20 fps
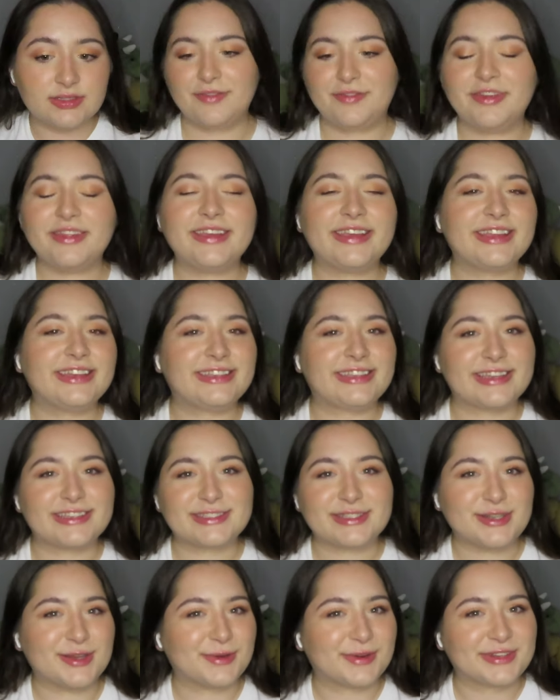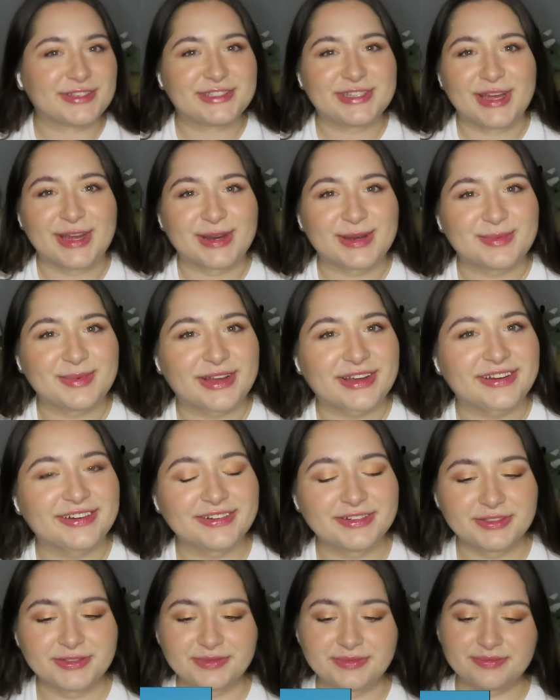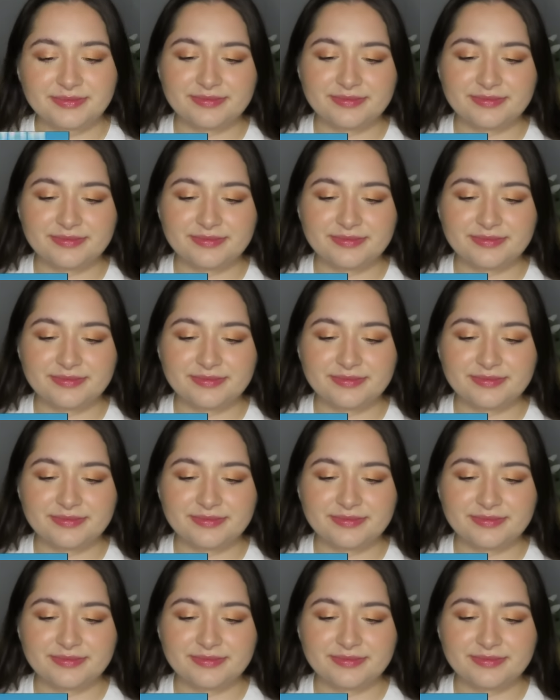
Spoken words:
I feel like he doesn't know what he's talking about.